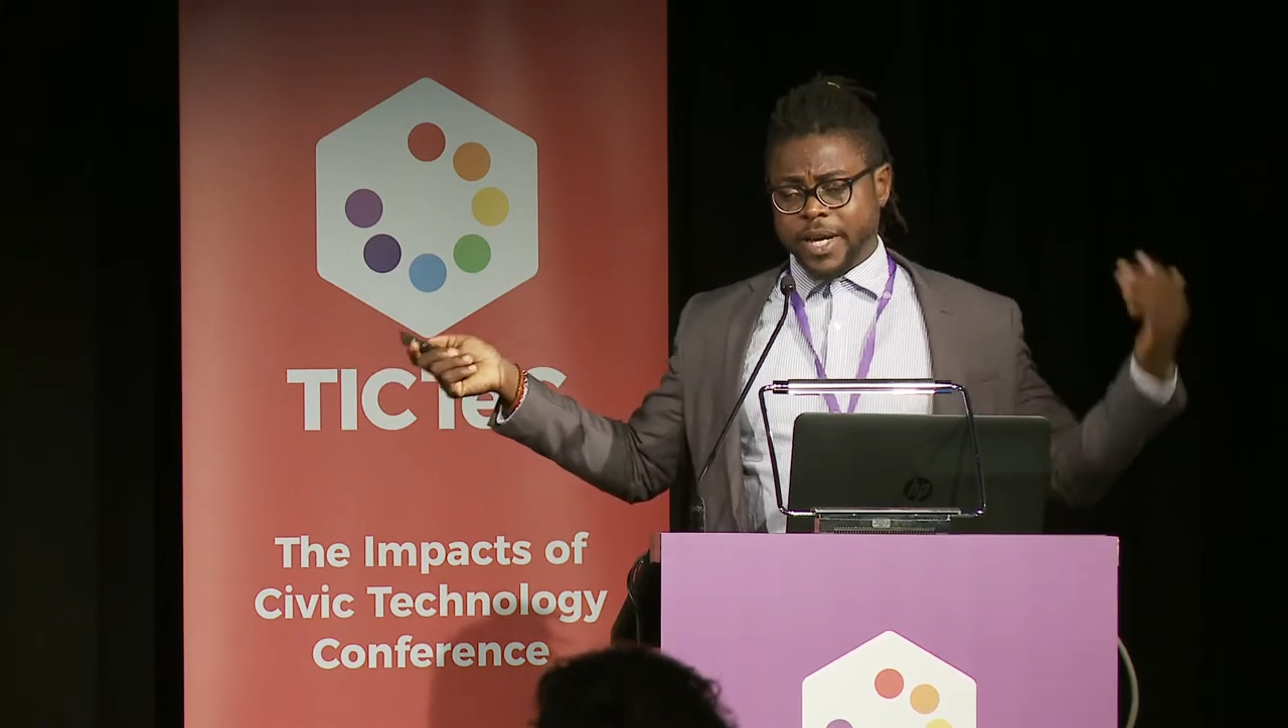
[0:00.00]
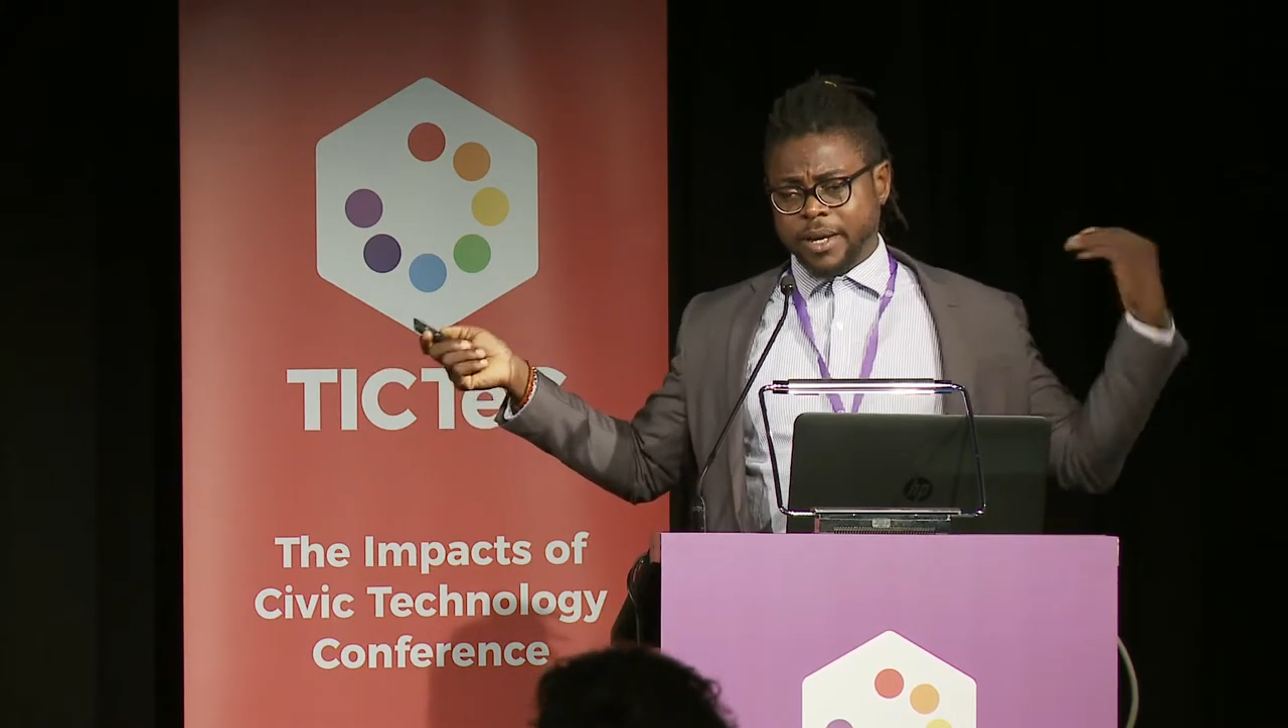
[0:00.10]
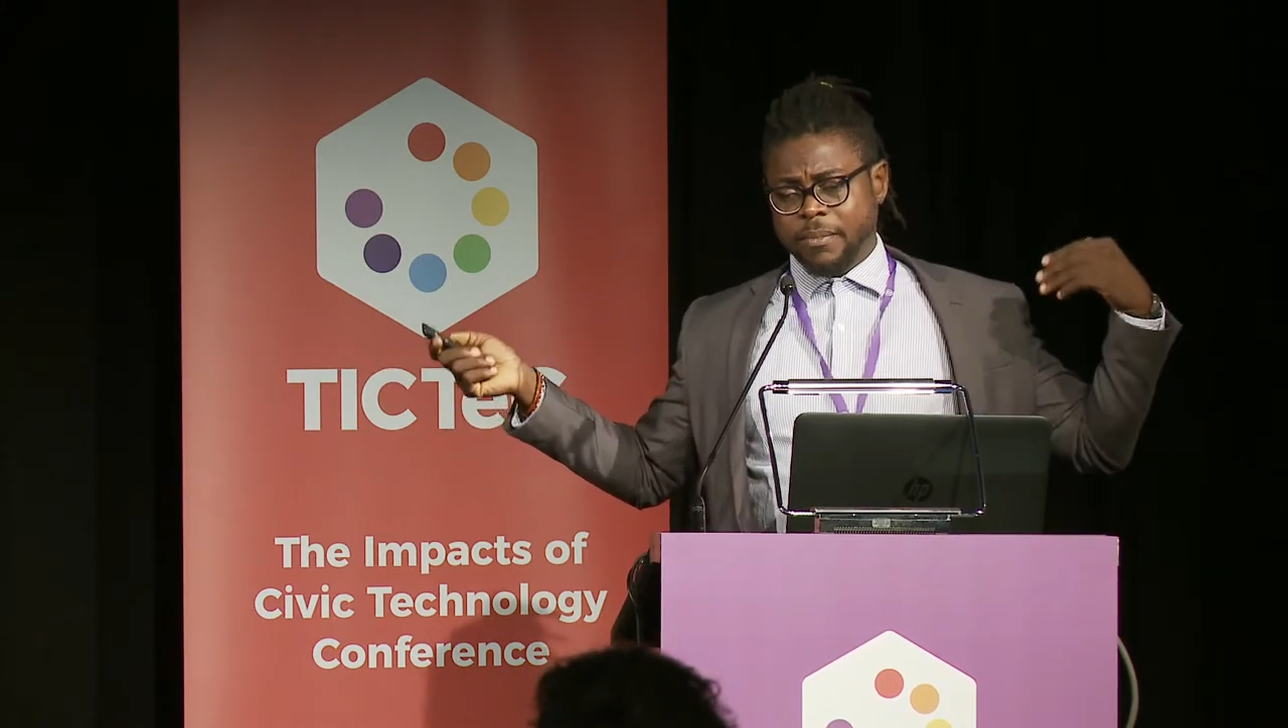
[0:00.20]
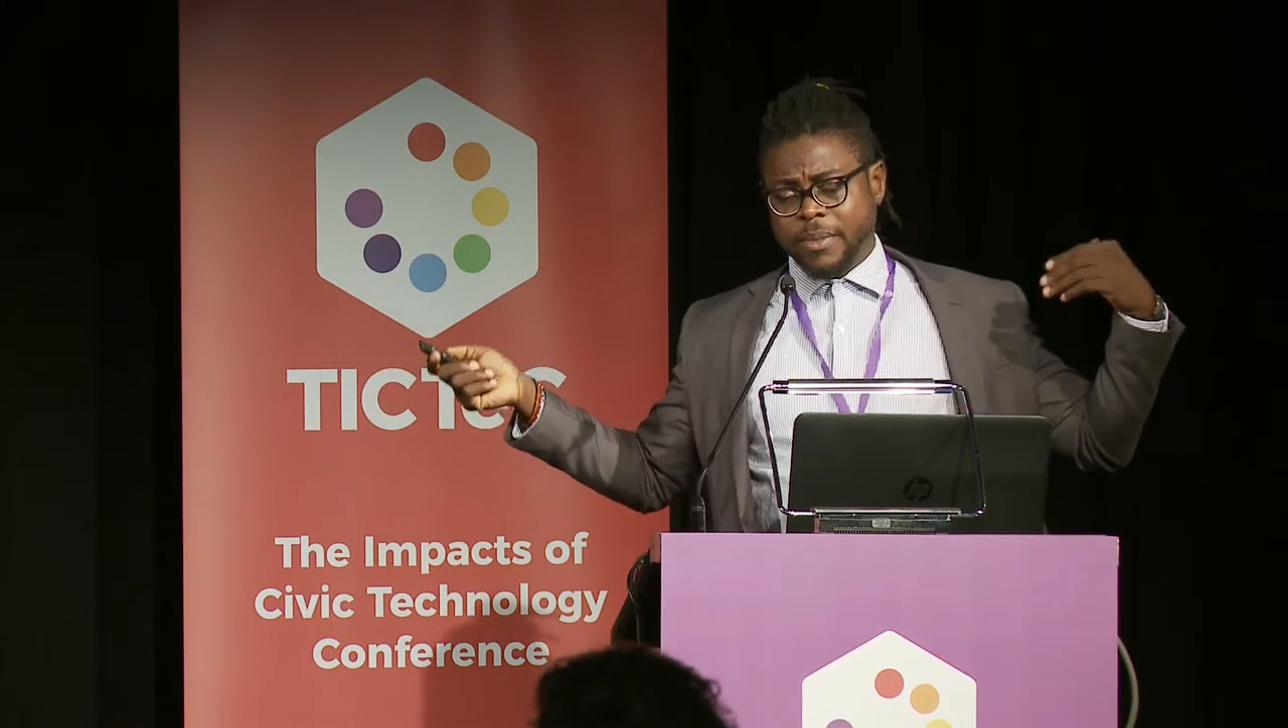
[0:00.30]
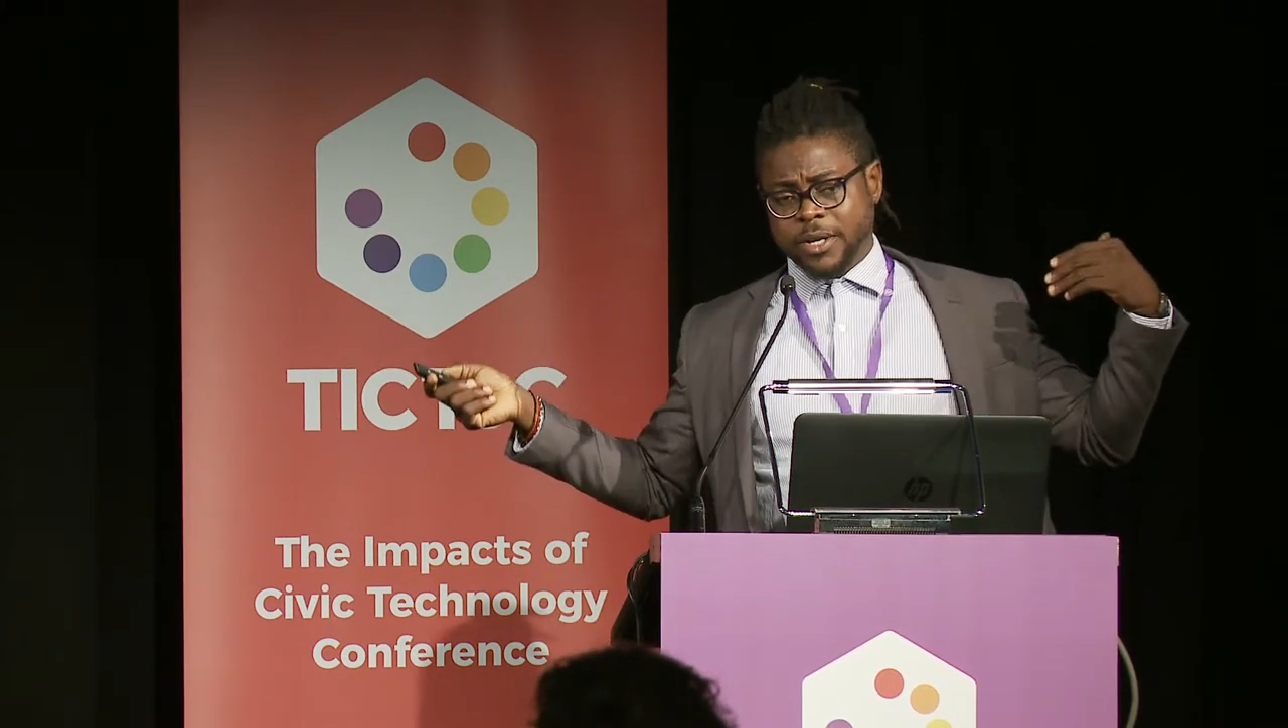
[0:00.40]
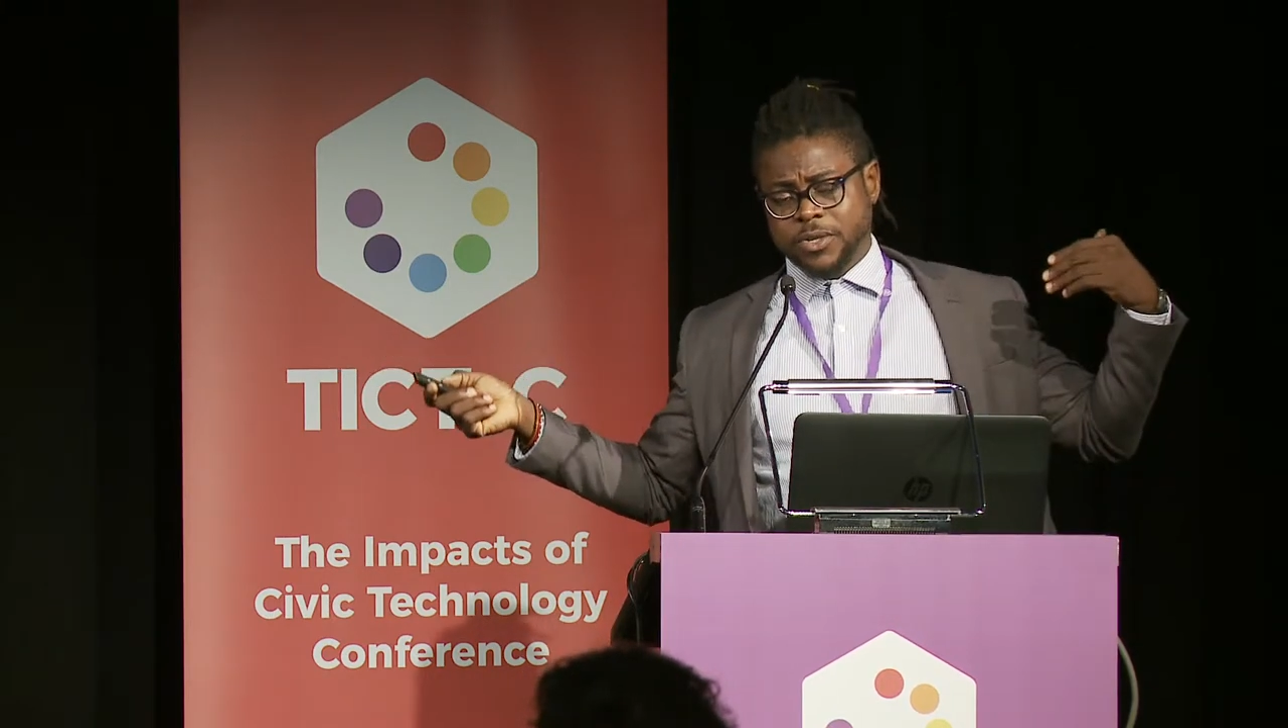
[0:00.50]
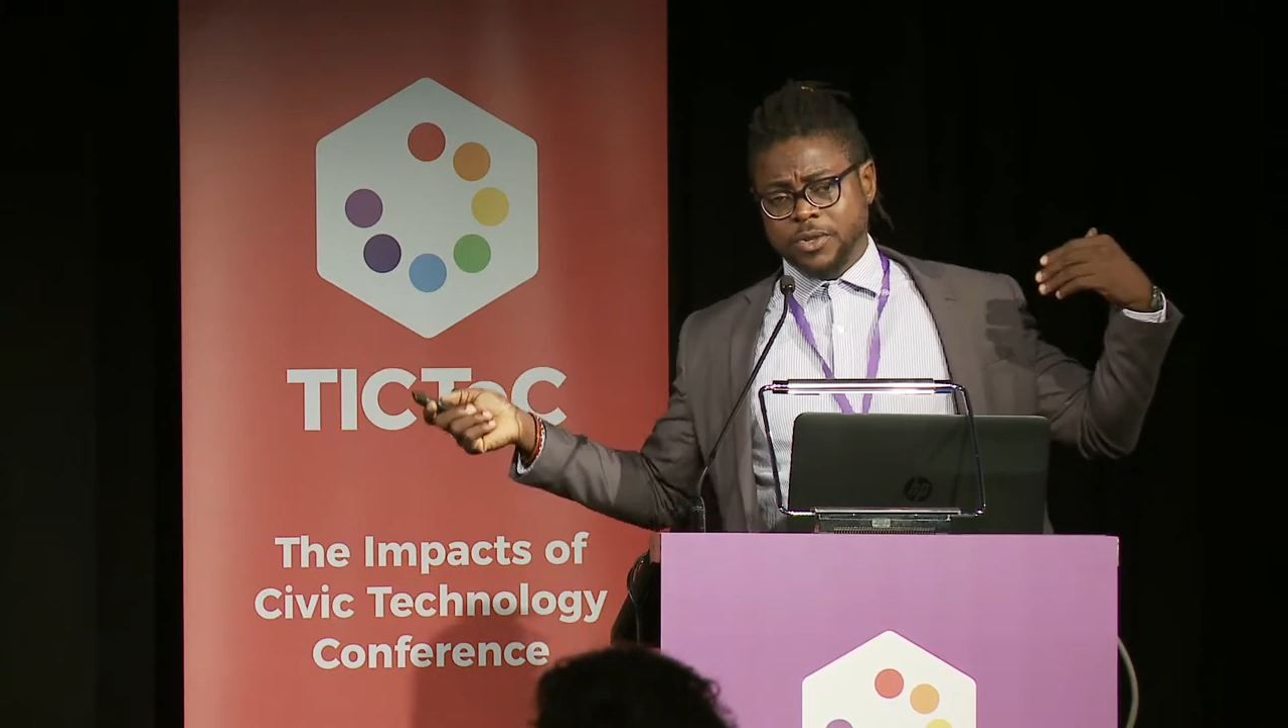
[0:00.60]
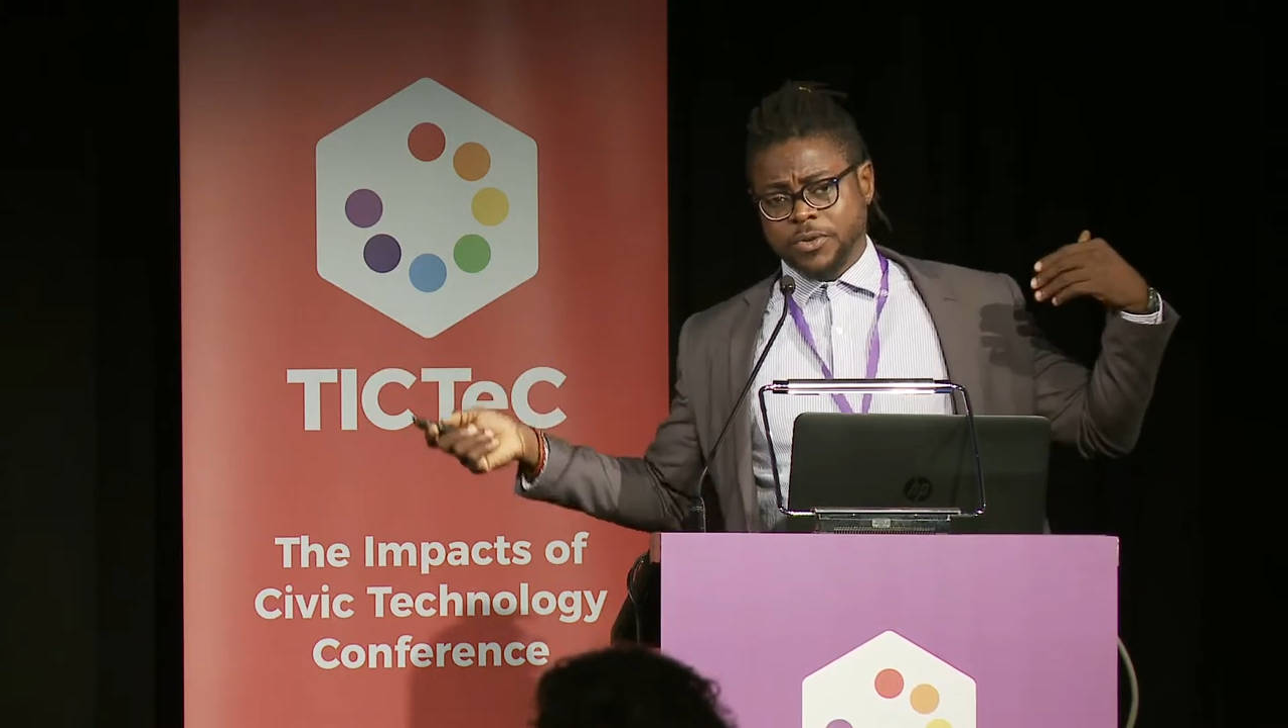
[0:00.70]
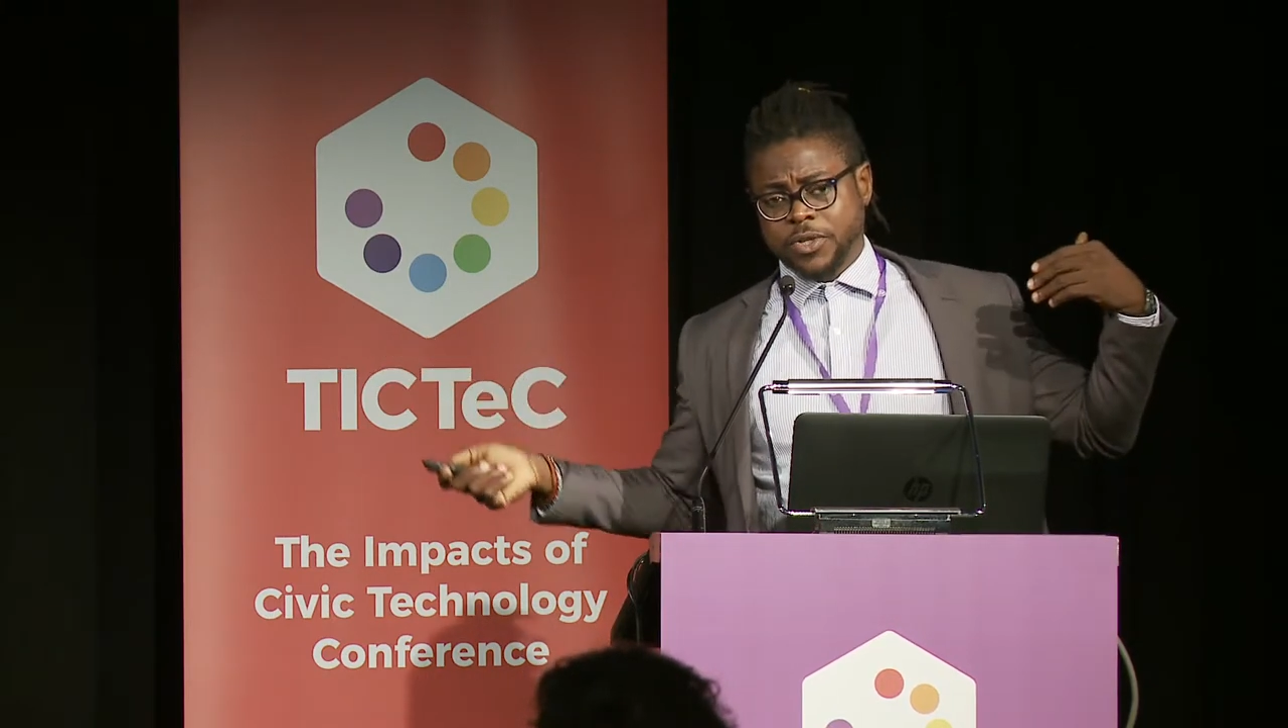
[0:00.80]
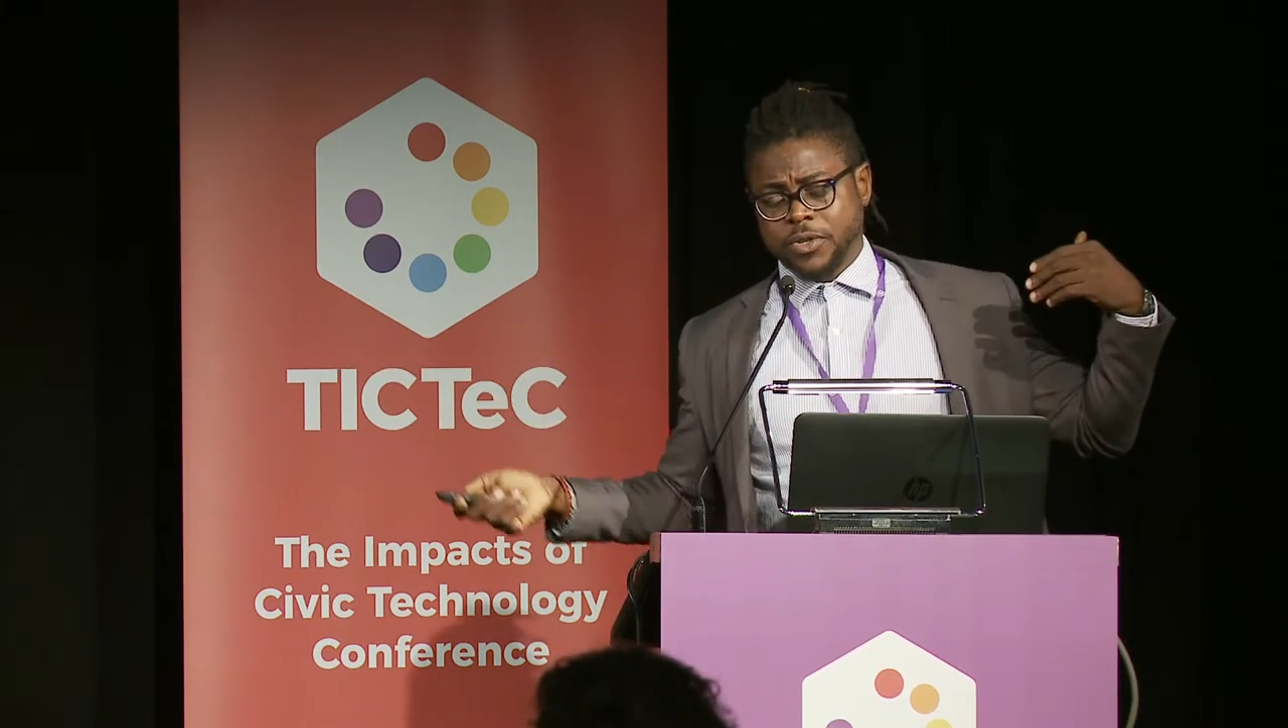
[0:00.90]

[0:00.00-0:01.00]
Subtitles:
like backstory